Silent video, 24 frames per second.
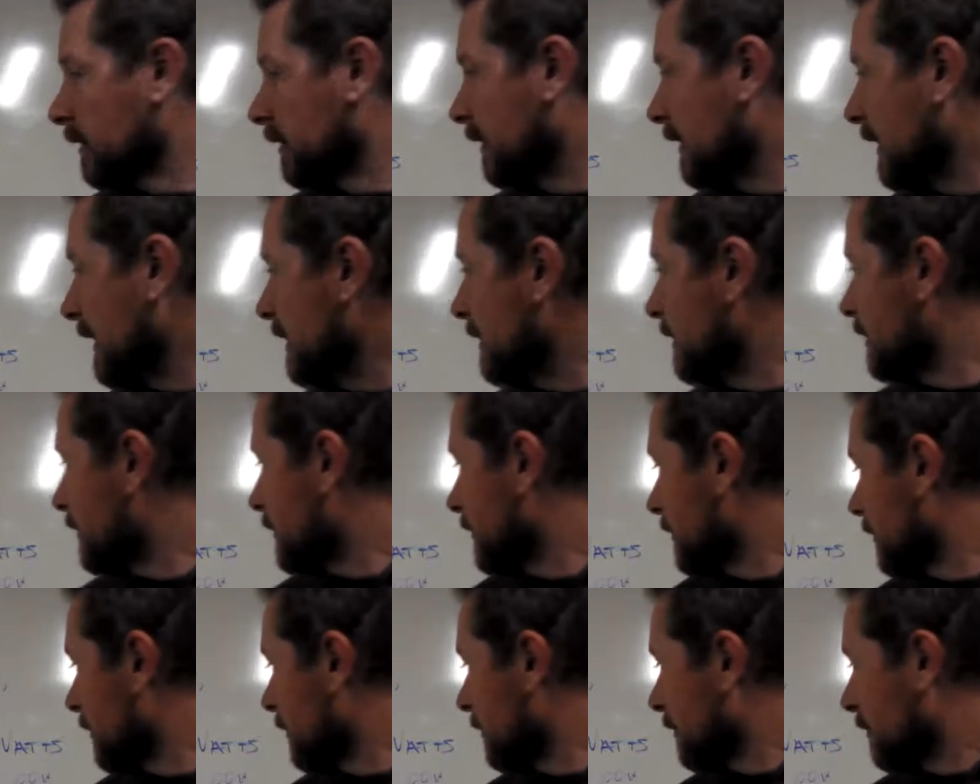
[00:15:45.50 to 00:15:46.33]
these
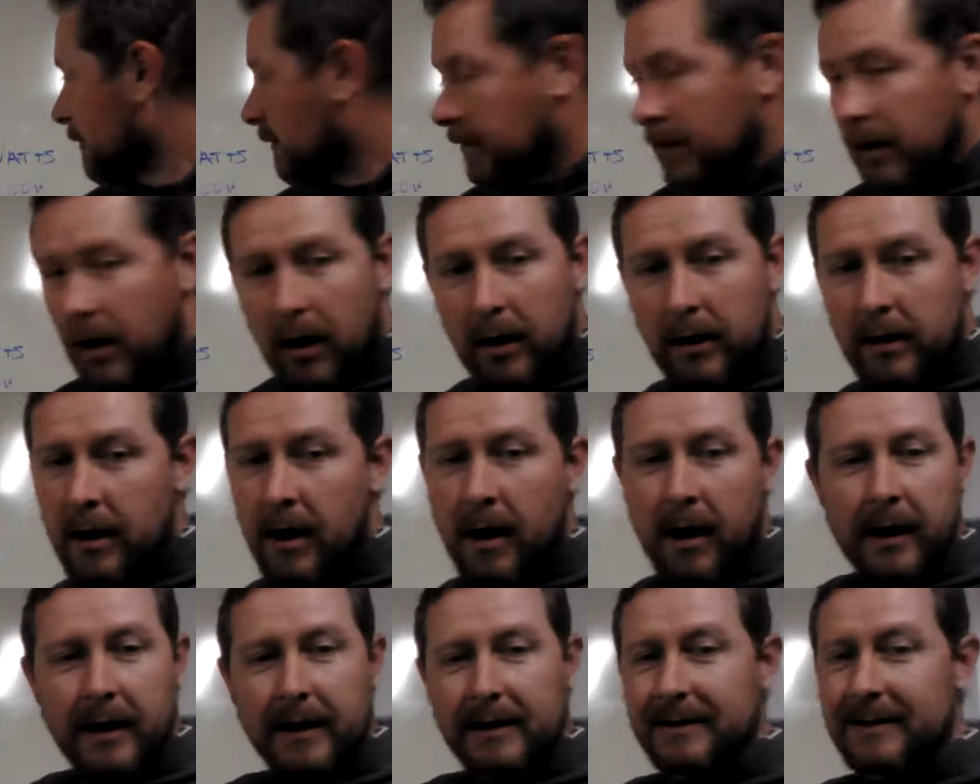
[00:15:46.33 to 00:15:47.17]
are
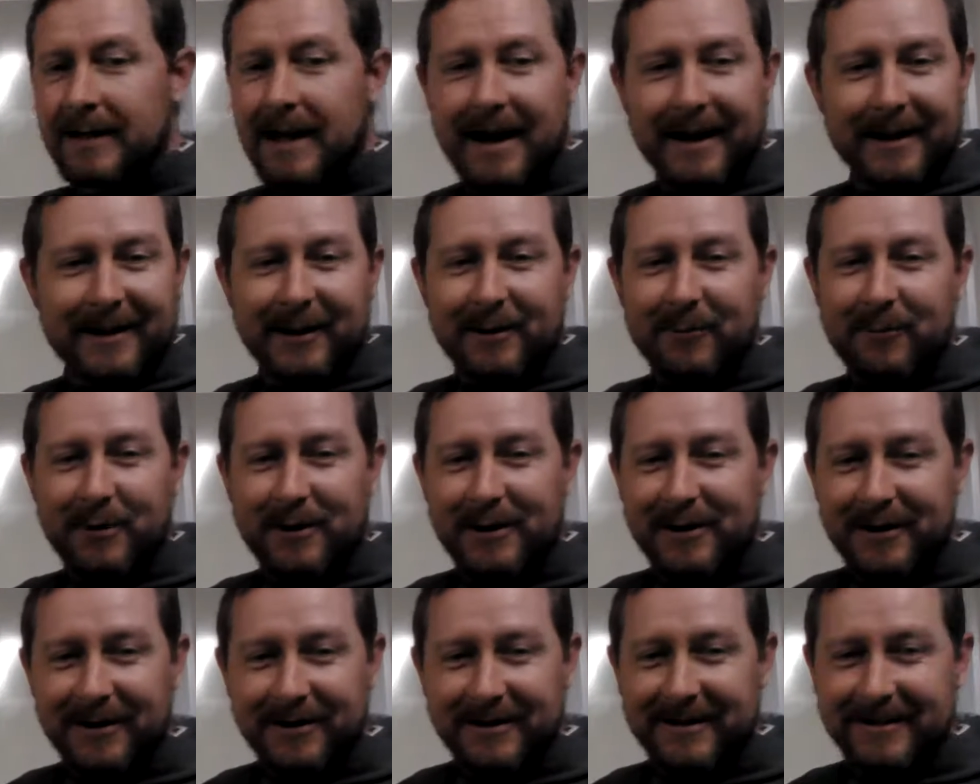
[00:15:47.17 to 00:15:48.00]
not exactly
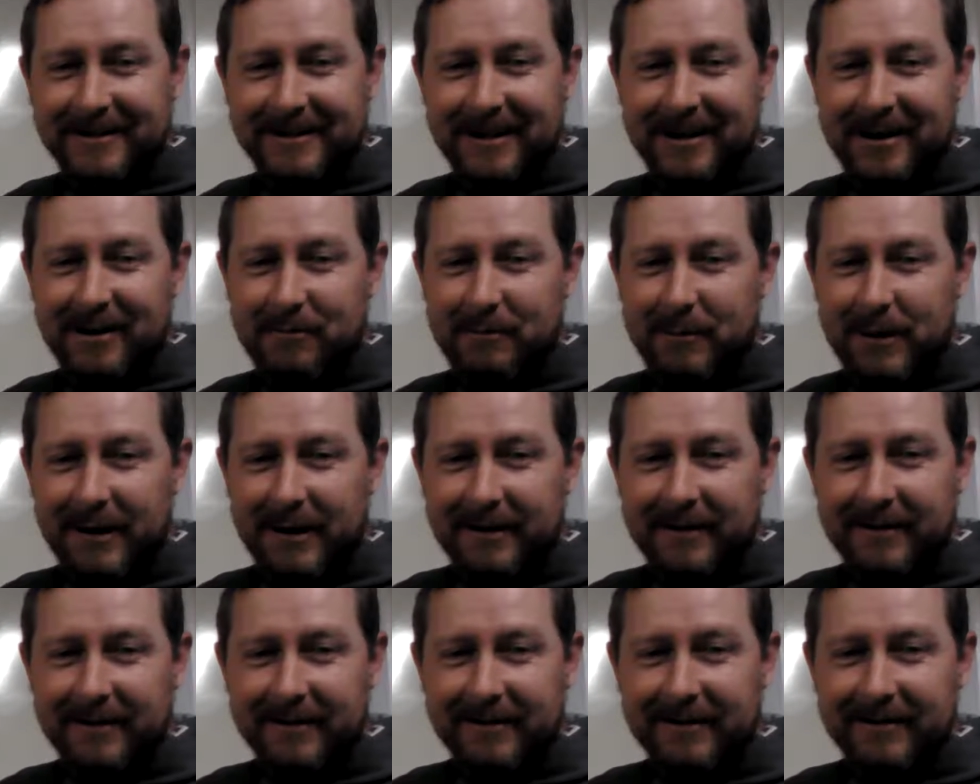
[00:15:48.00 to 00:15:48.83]
what yours is going to
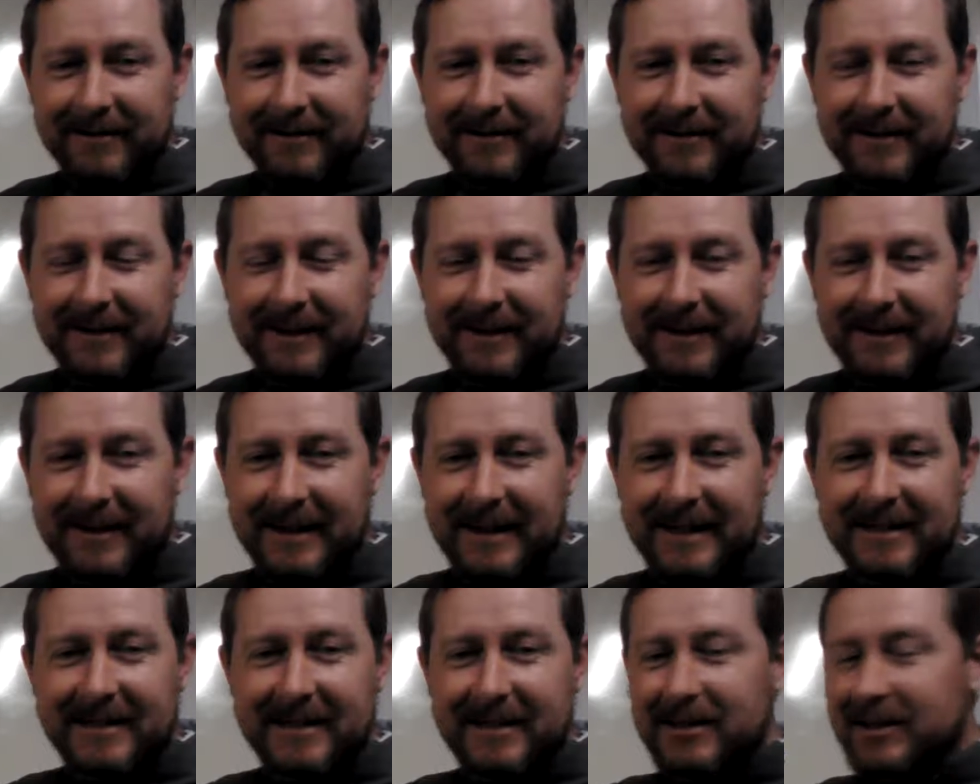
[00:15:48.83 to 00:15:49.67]
be.
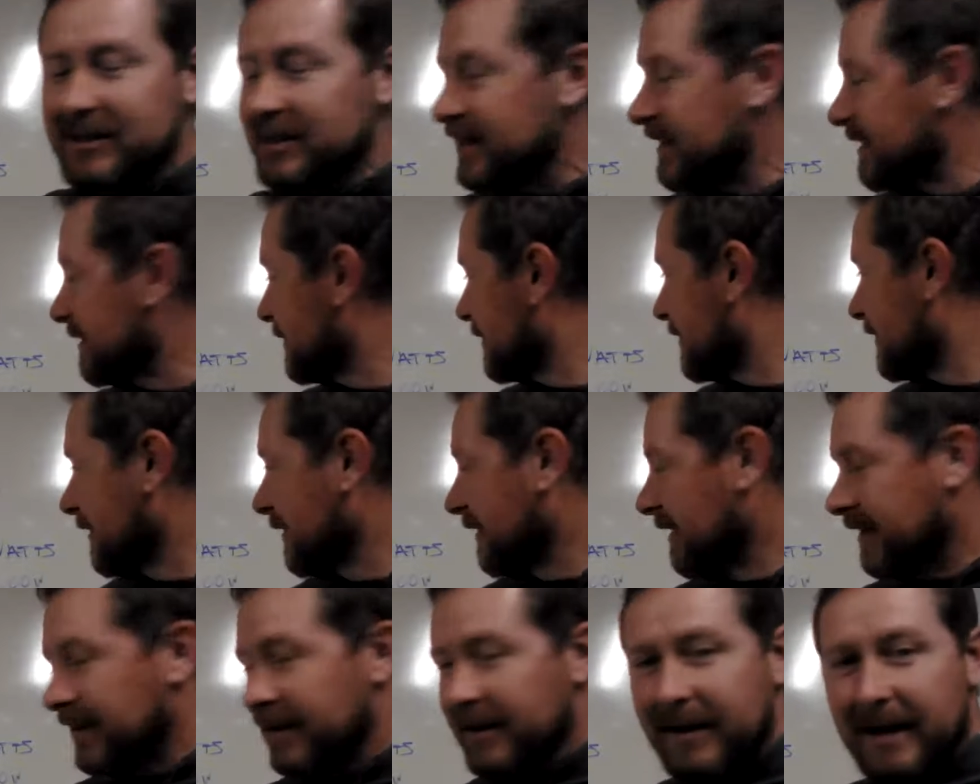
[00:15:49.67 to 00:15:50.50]
This is just
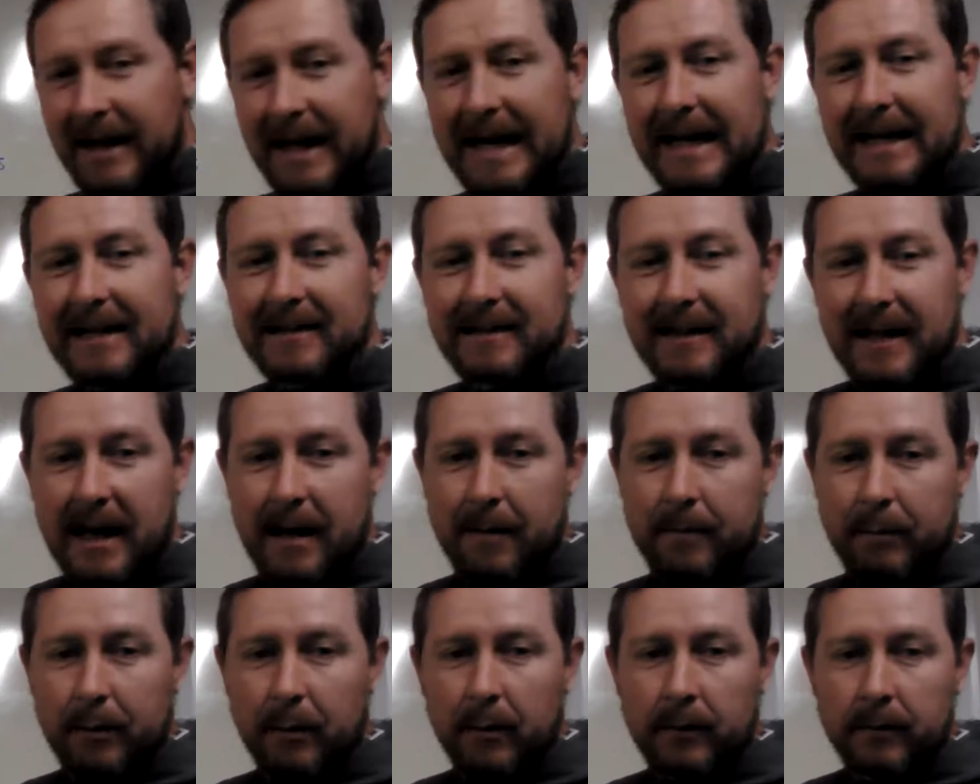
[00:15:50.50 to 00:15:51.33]
an
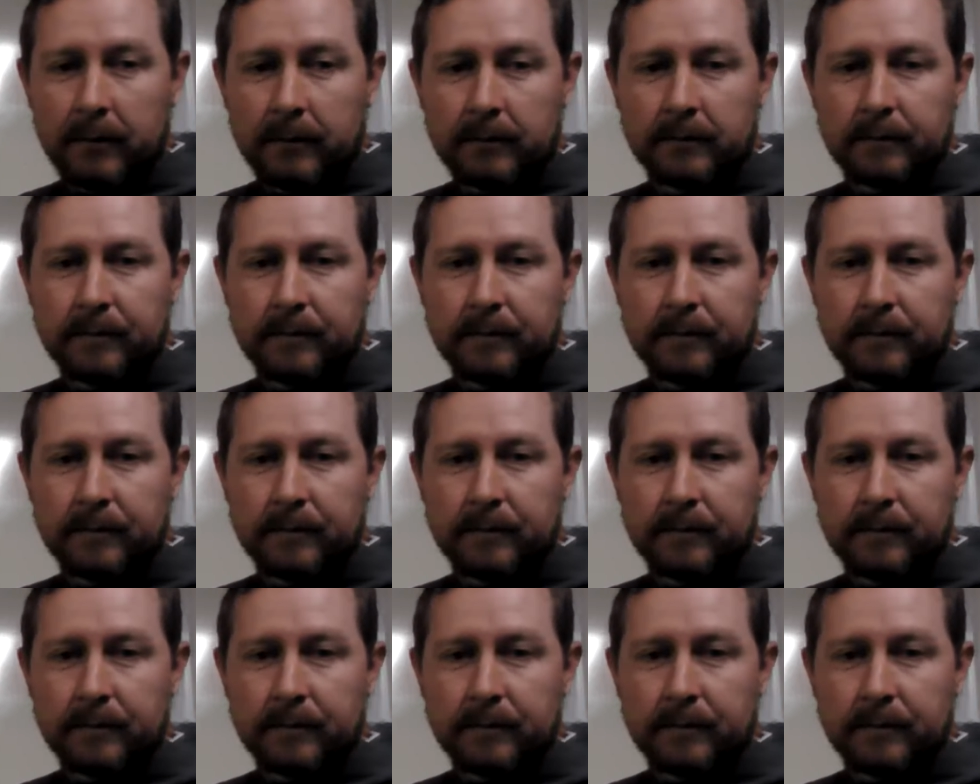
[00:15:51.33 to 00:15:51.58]
example.